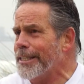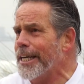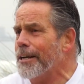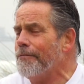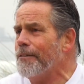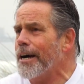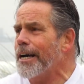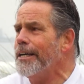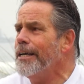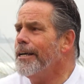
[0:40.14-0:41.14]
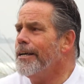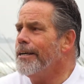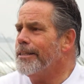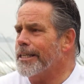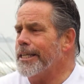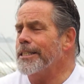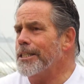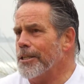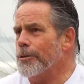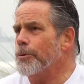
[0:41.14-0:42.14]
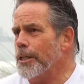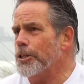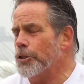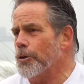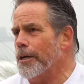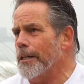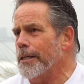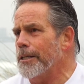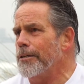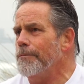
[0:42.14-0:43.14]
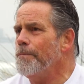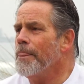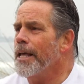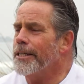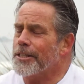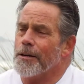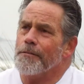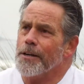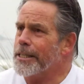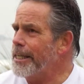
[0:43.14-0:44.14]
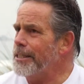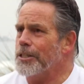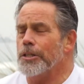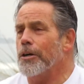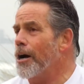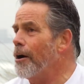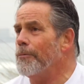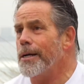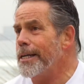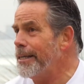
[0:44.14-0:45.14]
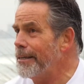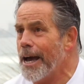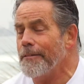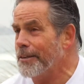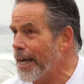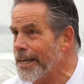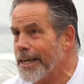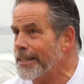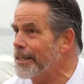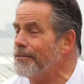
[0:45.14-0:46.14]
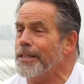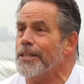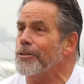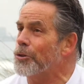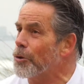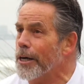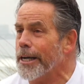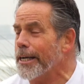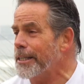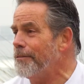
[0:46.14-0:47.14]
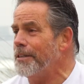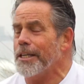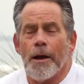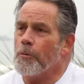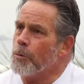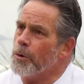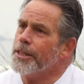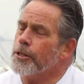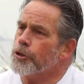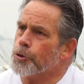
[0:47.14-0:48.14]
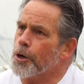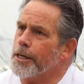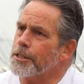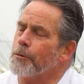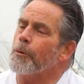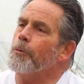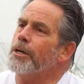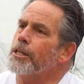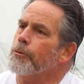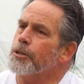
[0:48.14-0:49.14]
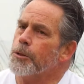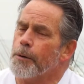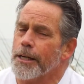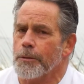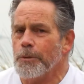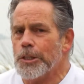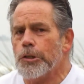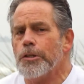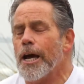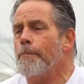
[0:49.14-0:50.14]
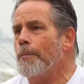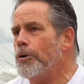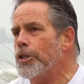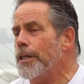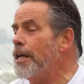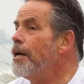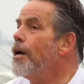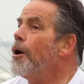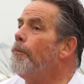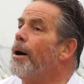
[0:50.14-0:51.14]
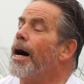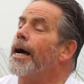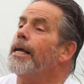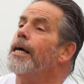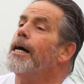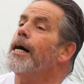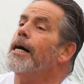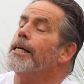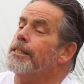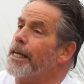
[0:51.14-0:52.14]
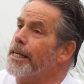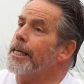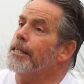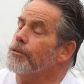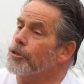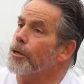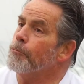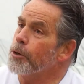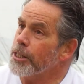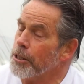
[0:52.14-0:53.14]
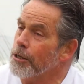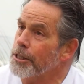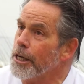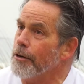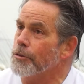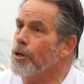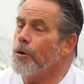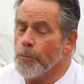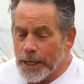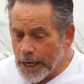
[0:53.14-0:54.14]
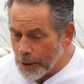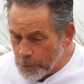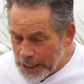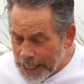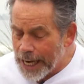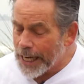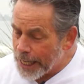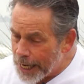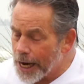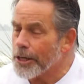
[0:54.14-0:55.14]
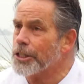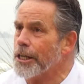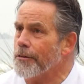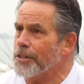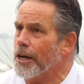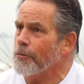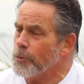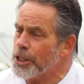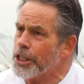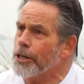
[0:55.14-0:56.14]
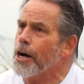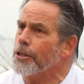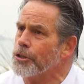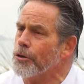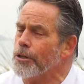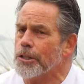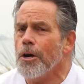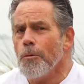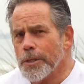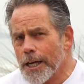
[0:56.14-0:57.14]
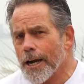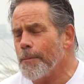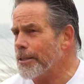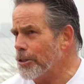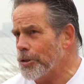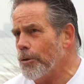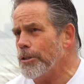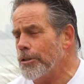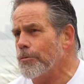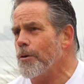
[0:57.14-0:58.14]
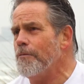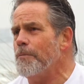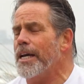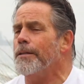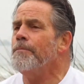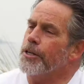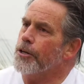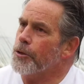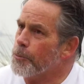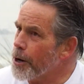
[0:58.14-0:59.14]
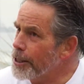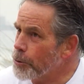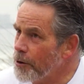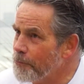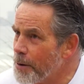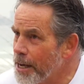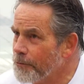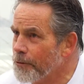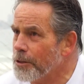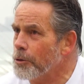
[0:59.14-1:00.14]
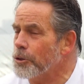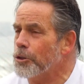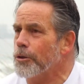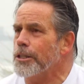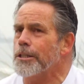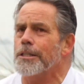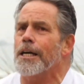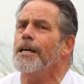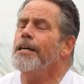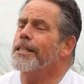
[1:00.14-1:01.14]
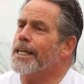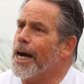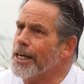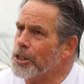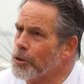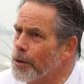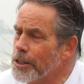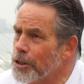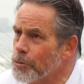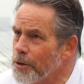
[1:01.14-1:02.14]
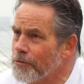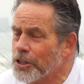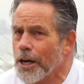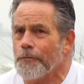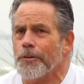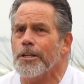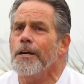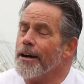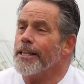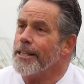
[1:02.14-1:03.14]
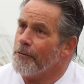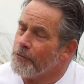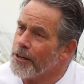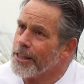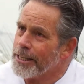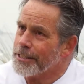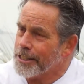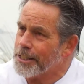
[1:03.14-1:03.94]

identify the kids that are really struggling, you know? Some of our kids, you know, already have gang activity or drug activity, and we win their trust and we win their respect, and we do that mostly by uh, taking some risks ourselves. We, we kind of lay ourselves out. We share our stories. We talk about the choices we've made, you know, the price we've paid for those choices, the, the consequences we've suffered. Finally, they feel that